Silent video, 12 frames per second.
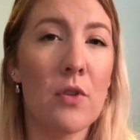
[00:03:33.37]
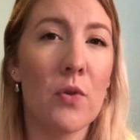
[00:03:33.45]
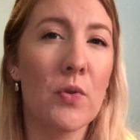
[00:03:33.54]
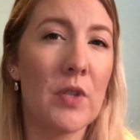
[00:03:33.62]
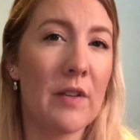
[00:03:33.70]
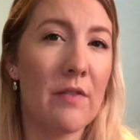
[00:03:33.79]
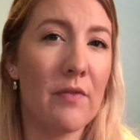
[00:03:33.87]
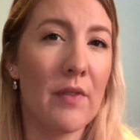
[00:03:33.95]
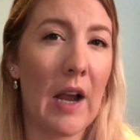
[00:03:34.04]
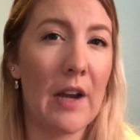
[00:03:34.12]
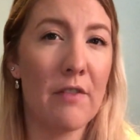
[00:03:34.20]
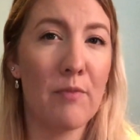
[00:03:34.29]
Those have
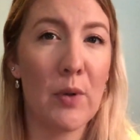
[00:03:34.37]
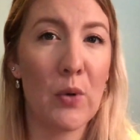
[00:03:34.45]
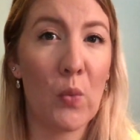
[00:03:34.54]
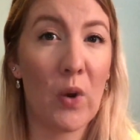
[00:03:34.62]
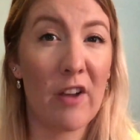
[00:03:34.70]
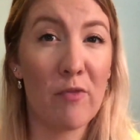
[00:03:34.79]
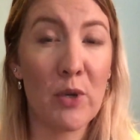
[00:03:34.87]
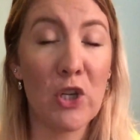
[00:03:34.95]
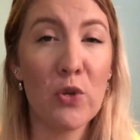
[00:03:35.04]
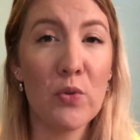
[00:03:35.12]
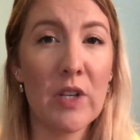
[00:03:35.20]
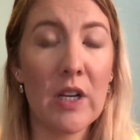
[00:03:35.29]
kind of been what I've been
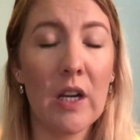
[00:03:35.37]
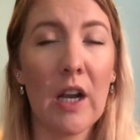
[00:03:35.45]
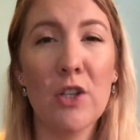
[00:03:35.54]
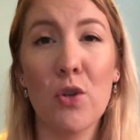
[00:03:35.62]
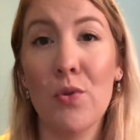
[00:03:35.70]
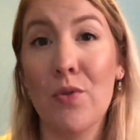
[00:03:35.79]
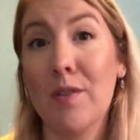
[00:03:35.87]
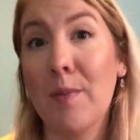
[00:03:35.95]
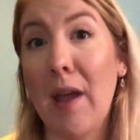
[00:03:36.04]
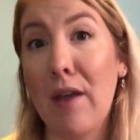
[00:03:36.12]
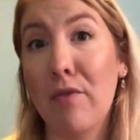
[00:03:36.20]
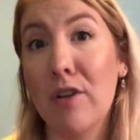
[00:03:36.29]
using. I don't use
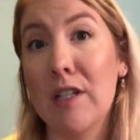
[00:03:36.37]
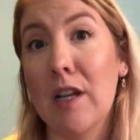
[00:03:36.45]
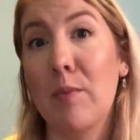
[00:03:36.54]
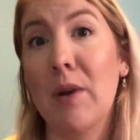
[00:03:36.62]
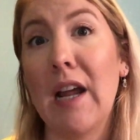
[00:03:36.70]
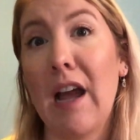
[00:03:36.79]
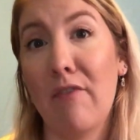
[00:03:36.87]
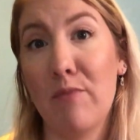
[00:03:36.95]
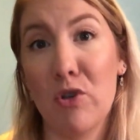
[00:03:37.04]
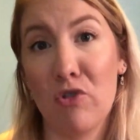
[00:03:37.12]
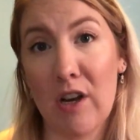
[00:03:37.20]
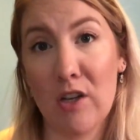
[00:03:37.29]
them every day, but I have
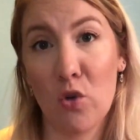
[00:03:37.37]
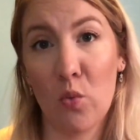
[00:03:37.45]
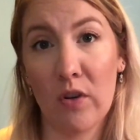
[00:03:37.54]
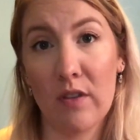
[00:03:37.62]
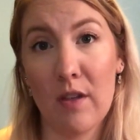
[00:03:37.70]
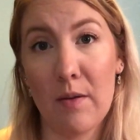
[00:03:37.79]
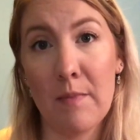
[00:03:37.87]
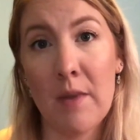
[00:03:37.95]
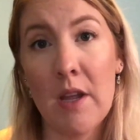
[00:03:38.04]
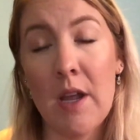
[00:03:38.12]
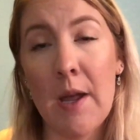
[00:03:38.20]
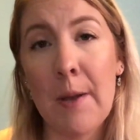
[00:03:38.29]
been trying to work them
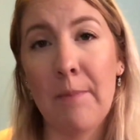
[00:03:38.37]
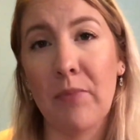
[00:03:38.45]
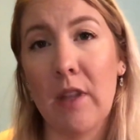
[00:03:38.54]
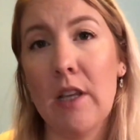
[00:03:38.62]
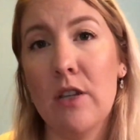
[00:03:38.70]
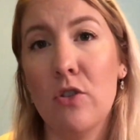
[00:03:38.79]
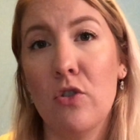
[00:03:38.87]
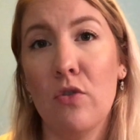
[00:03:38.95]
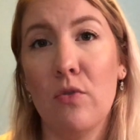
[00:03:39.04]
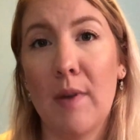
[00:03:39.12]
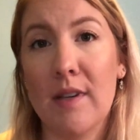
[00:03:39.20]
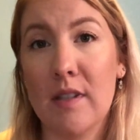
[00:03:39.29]

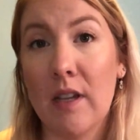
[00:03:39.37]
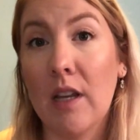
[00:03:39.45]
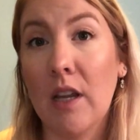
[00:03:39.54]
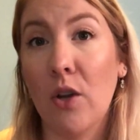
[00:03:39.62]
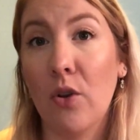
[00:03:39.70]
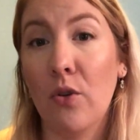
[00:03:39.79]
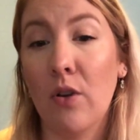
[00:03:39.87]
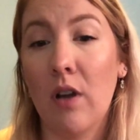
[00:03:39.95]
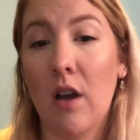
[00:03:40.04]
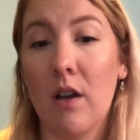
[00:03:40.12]
into my skincare